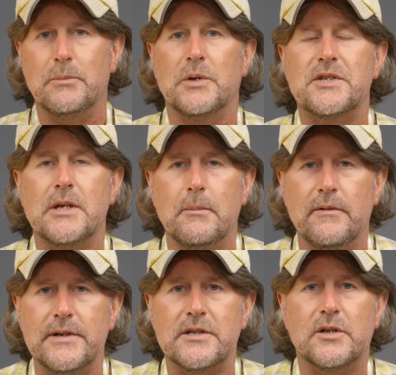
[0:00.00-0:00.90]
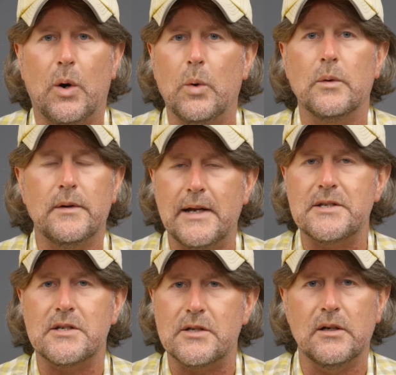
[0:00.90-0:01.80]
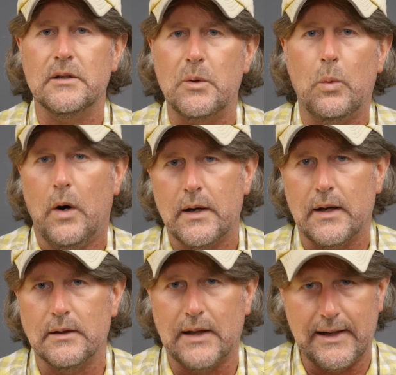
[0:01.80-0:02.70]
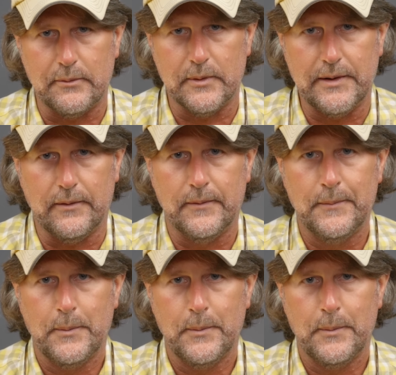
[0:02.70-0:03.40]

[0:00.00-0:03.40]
Well, some of us don't necessarily want a light reel.